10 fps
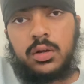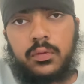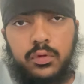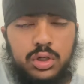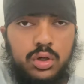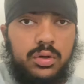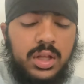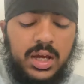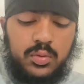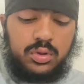for De Jong.
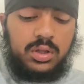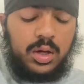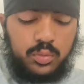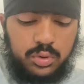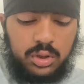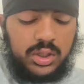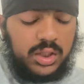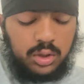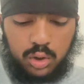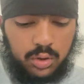That, is, that would,
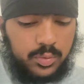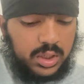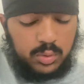that's a lot of money.